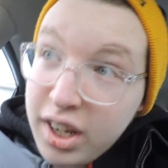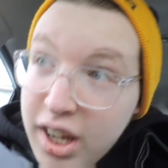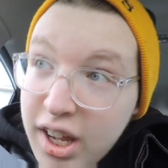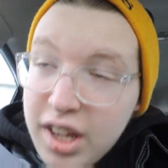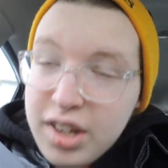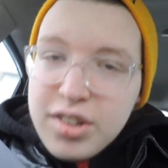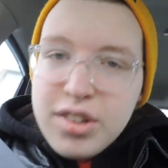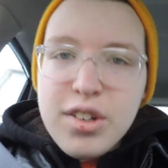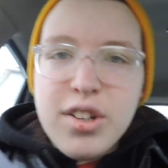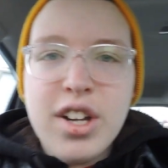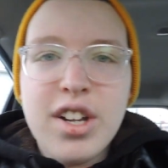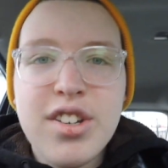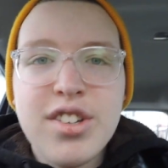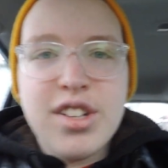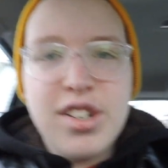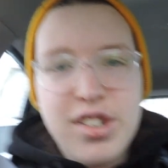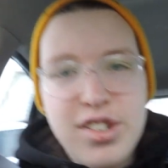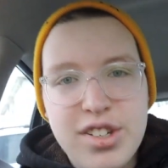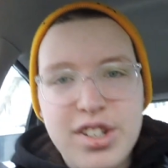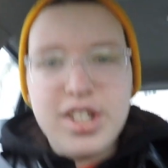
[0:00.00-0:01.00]
As you guys
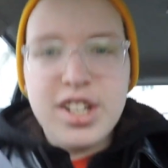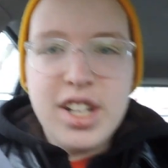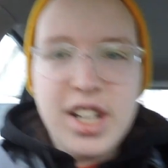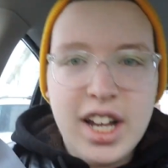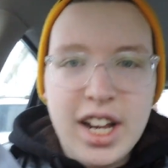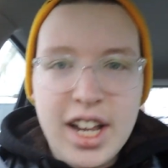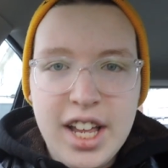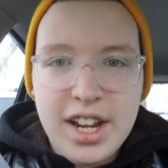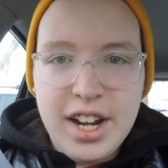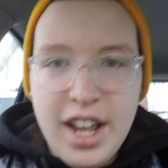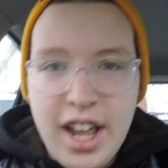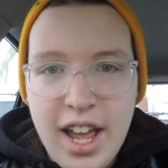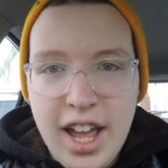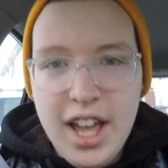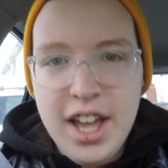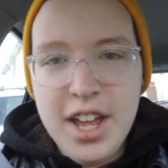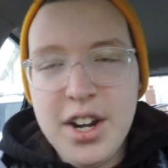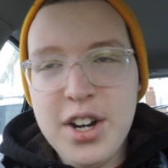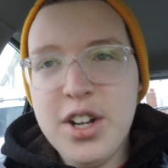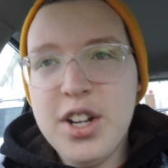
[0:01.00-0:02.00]
can see, I got a
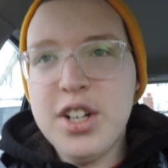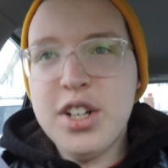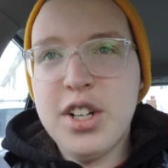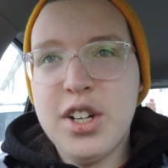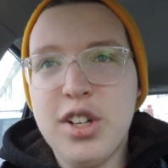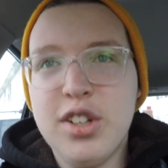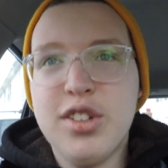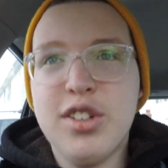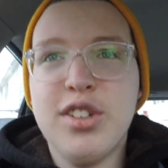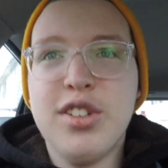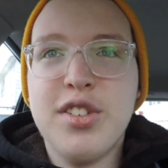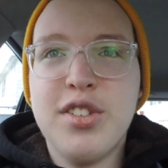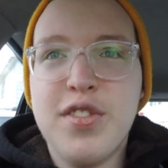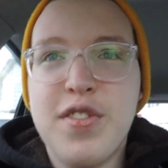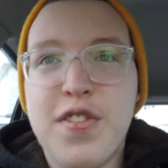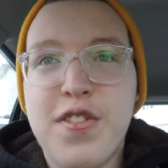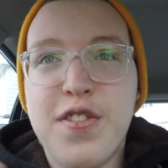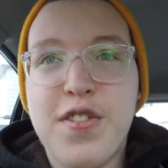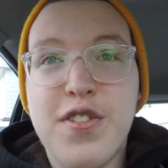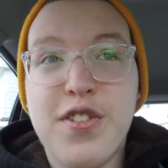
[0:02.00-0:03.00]
hat on because it's
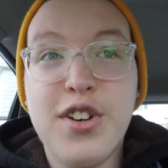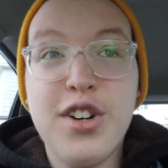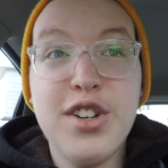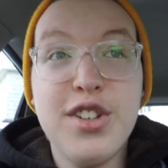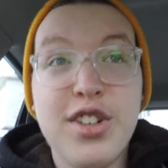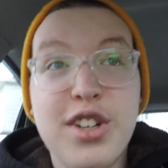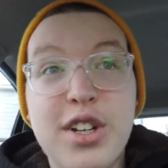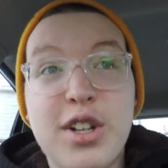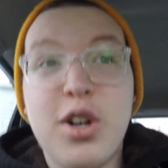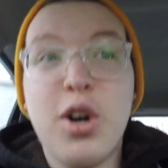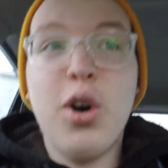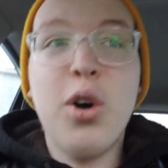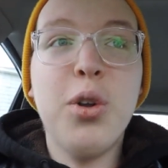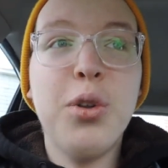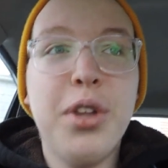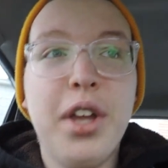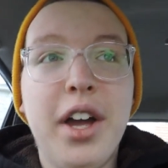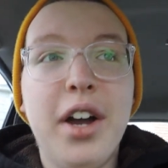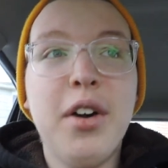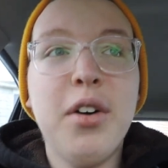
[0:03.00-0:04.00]
freezing
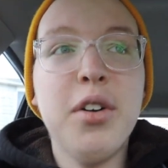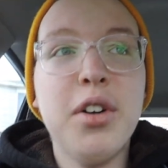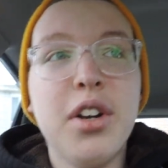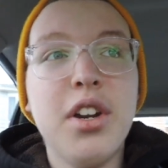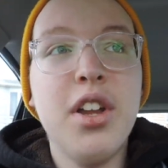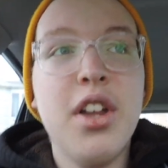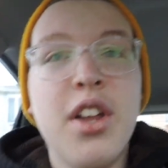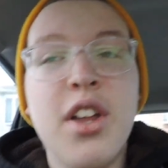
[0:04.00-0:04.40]
cold out.